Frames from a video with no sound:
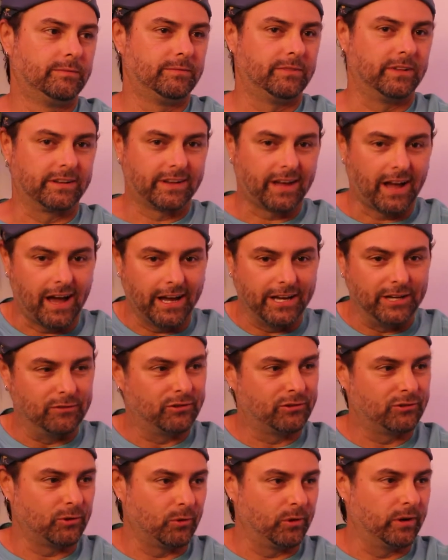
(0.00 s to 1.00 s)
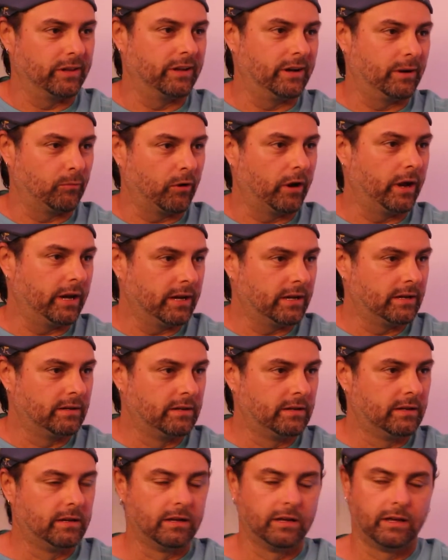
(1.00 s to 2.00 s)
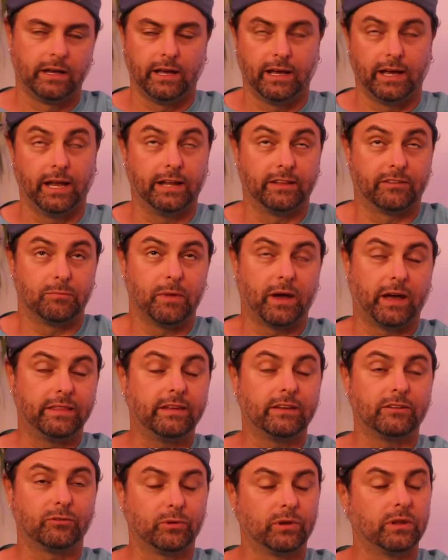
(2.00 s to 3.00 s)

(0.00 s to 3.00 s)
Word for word: the kind of story that I'm writing, and it's I think it's